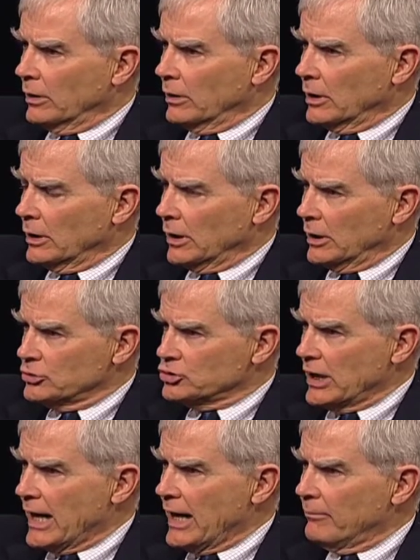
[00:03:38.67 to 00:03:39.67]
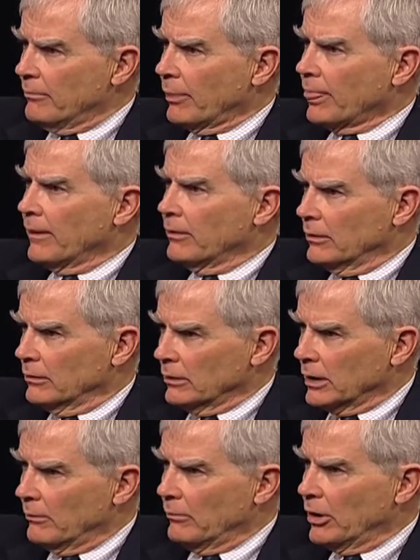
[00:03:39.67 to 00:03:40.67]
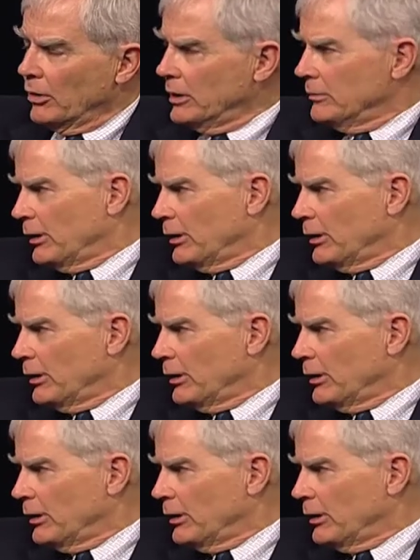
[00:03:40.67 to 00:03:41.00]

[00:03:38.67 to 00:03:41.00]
uh, get a job, get married.